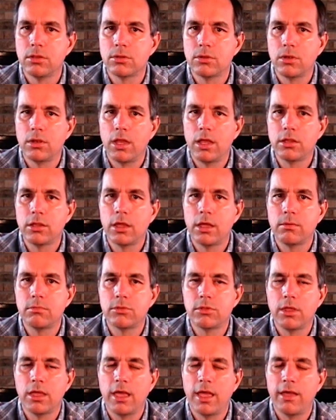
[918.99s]
So a lot of
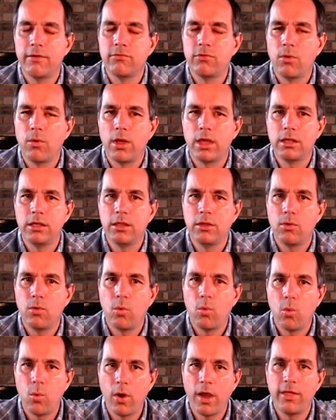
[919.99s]
times they have no idea
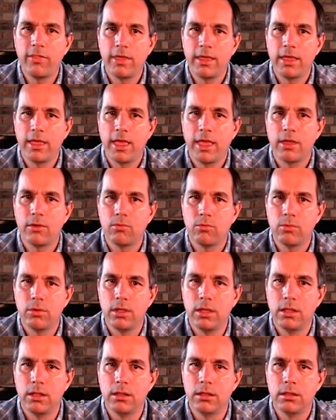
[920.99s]
why they can't
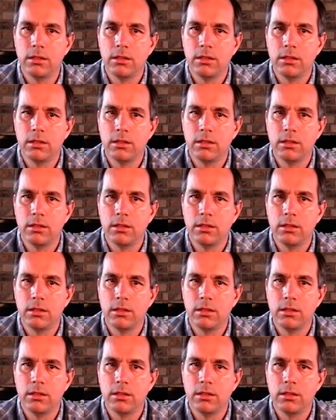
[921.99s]
read.